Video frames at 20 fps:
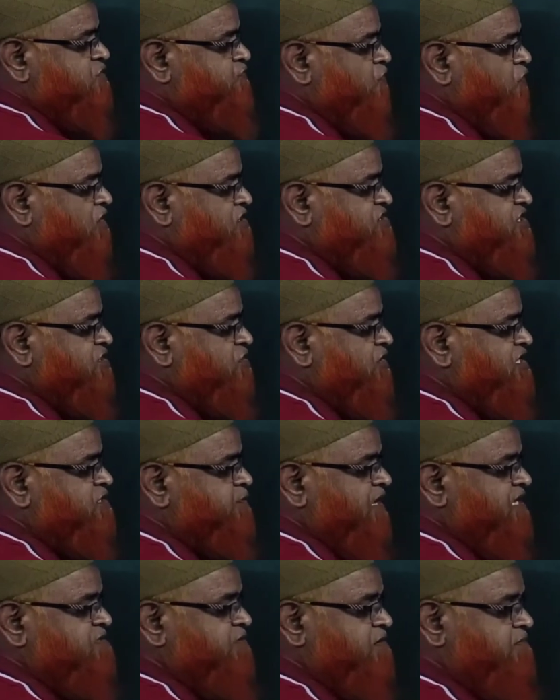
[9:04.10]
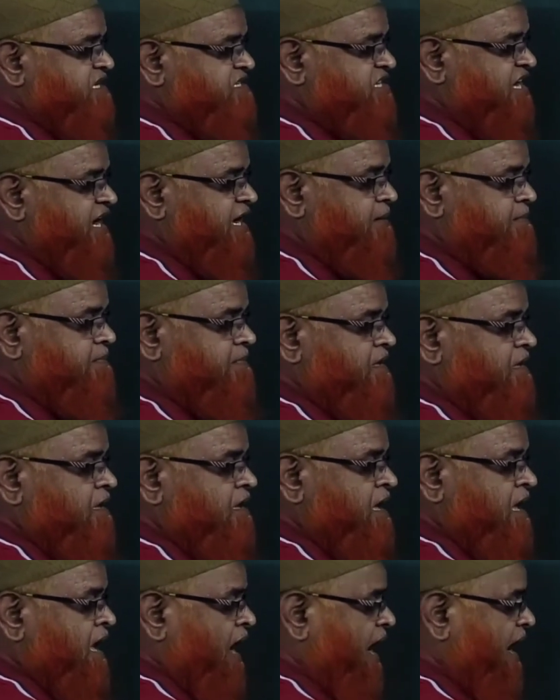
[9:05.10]
force into displacement by time.
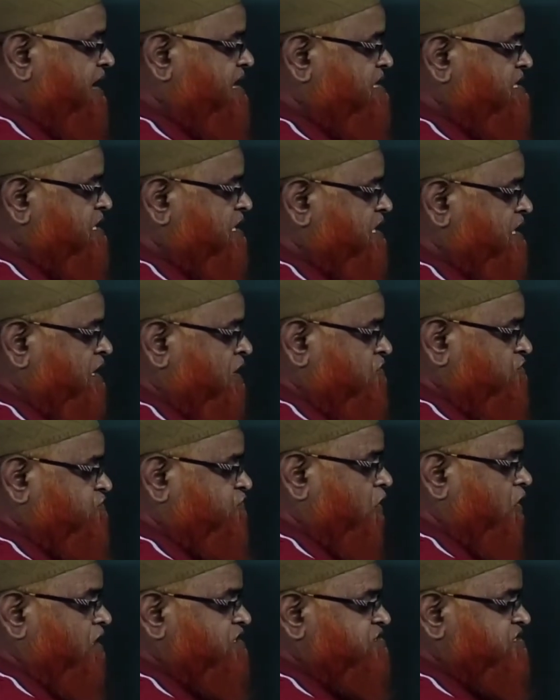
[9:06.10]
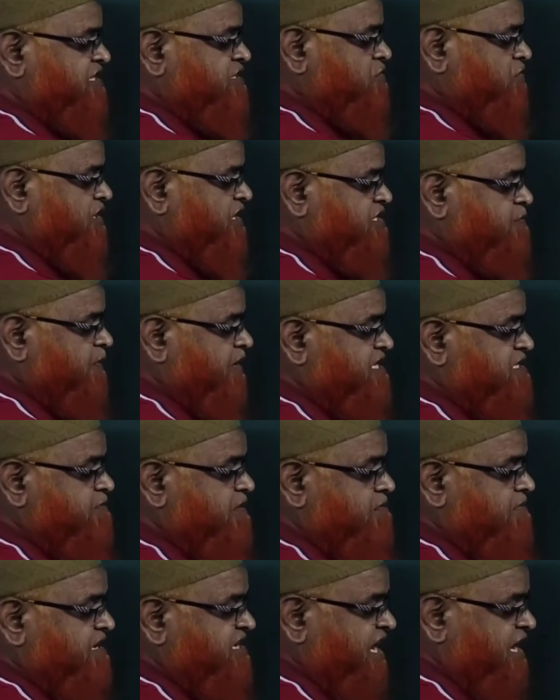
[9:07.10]
And force into displacement
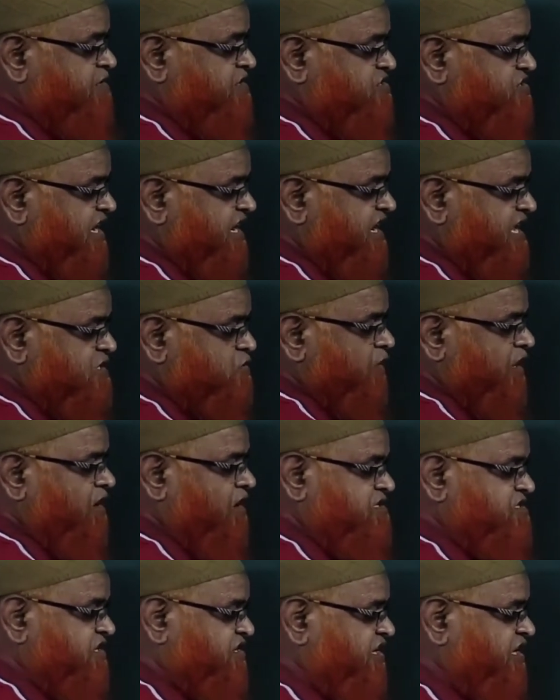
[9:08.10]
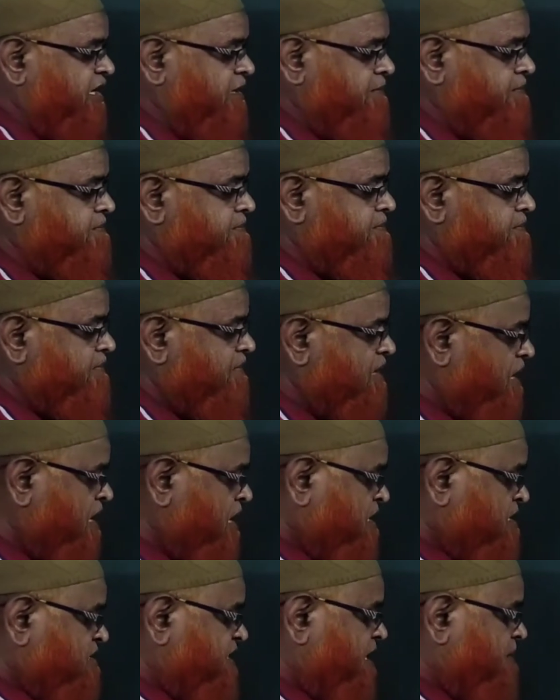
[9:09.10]
by time is taken as velocity.
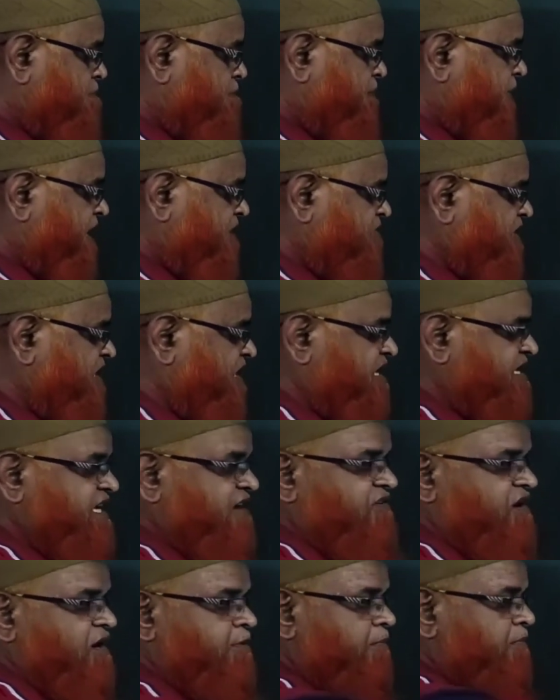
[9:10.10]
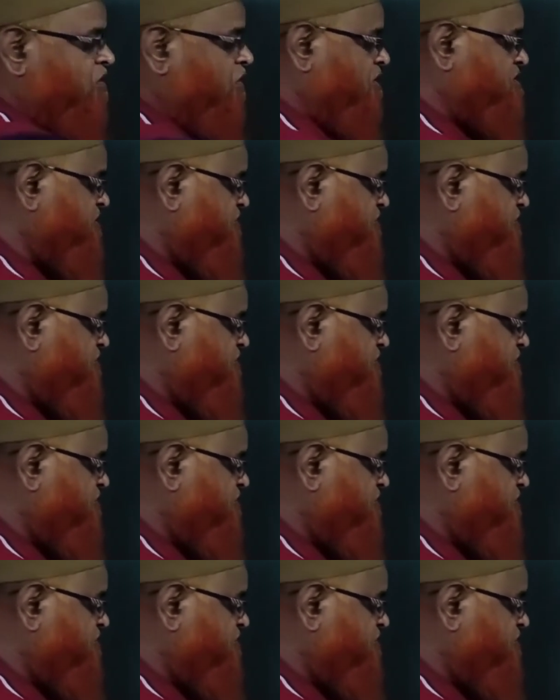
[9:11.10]
Then power developed because